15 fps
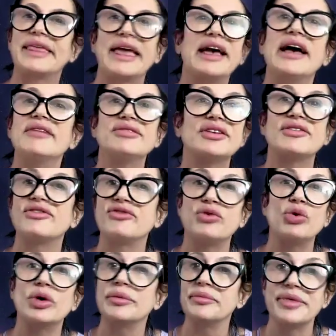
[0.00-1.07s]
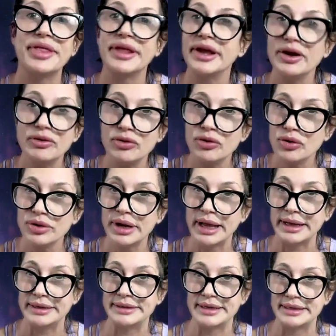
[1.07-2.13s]
they haven't formed their own
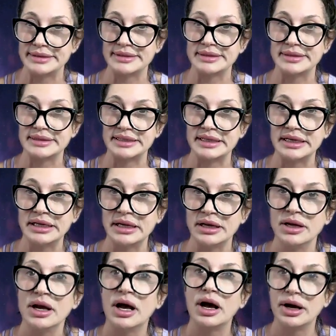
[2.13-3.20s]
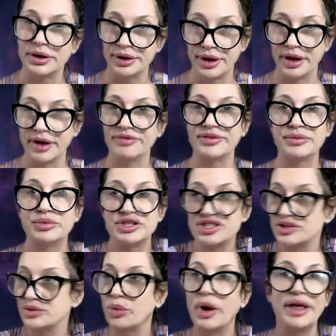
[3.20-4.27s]
identity enough,
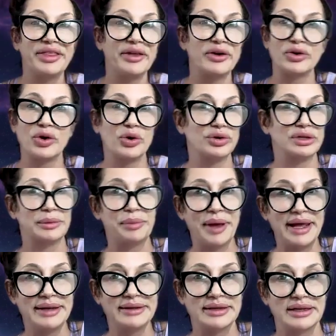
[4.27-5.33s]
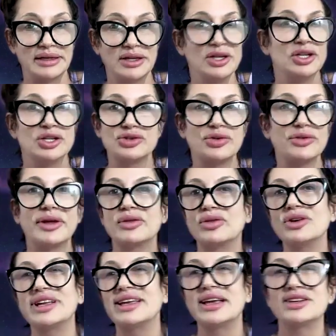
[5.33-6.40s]
which is why they're codependent. So they're
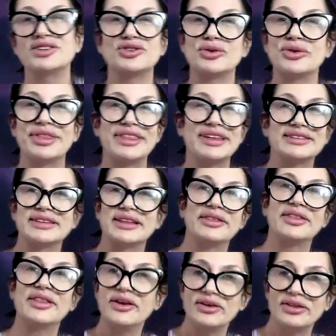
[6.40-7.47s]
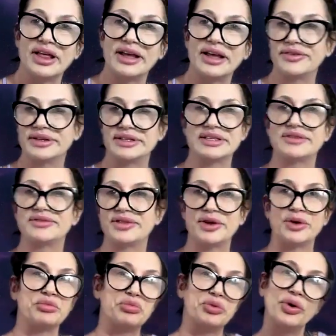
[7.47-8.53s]
looking at certain things in their life as if
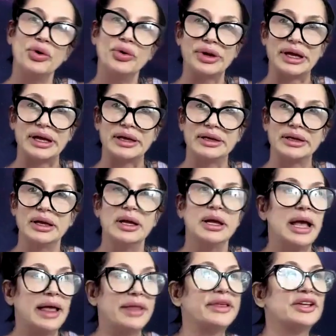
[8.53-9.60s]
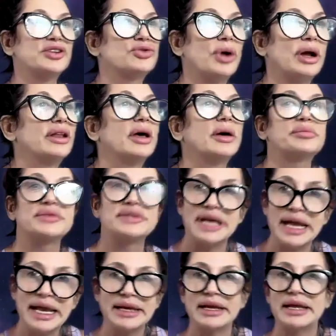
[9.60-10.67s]
they're broken and they try to
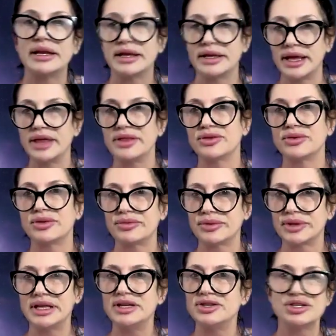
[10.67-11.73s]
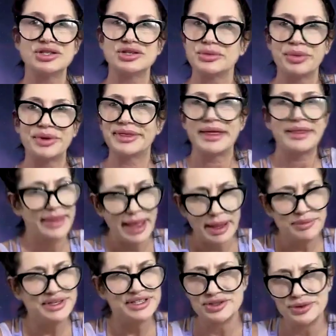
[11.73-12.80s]
obtain it again through the relationship. But then
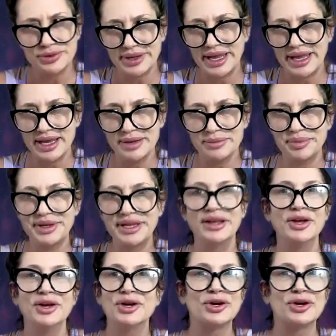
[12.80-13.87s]
that means you can't be